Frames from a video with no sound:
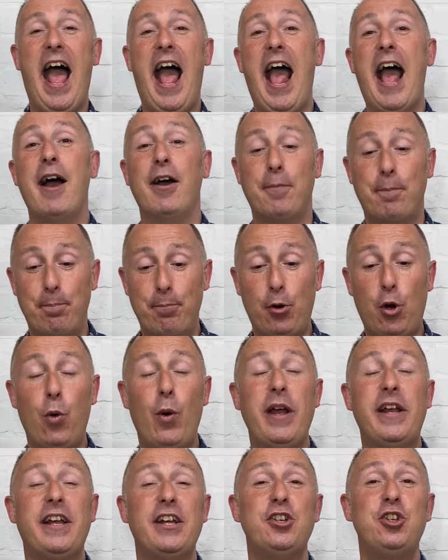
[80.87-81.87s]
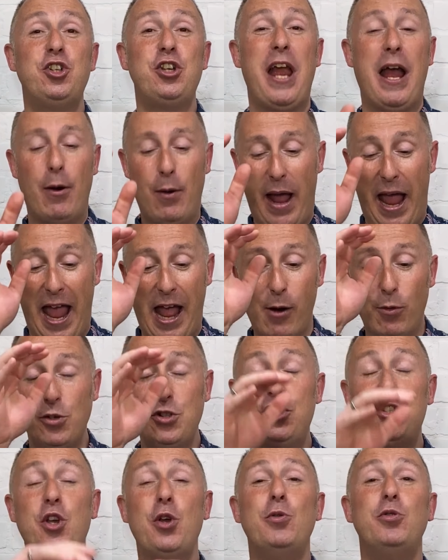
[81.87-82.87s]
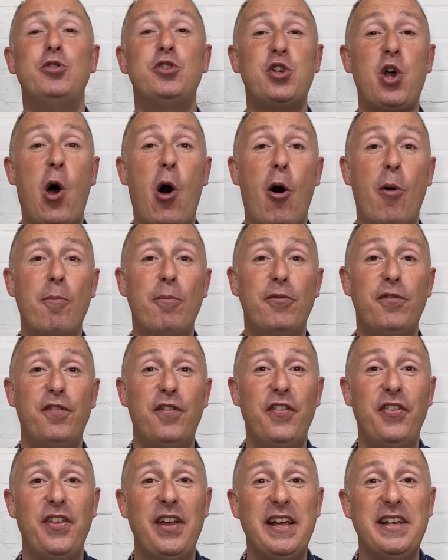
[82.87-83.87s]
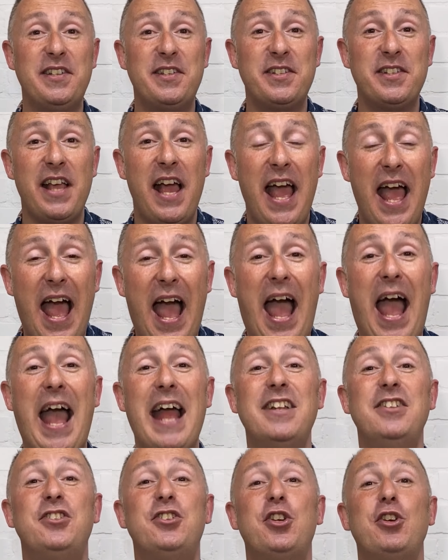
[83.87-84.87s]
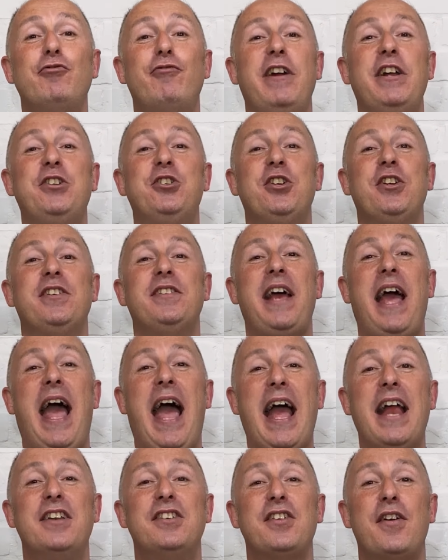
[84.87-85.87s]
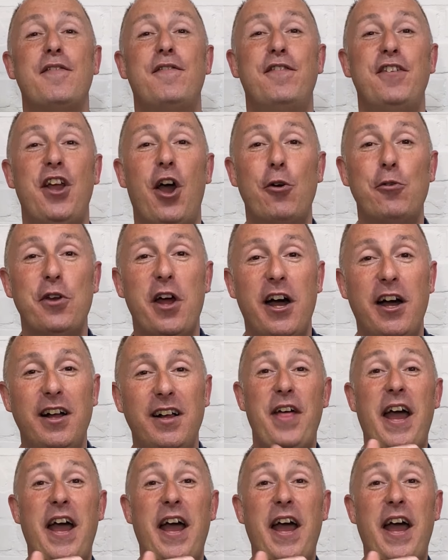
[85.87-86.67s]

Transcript: Uh, quick shout out to Tom for this and to Richard and Fiona.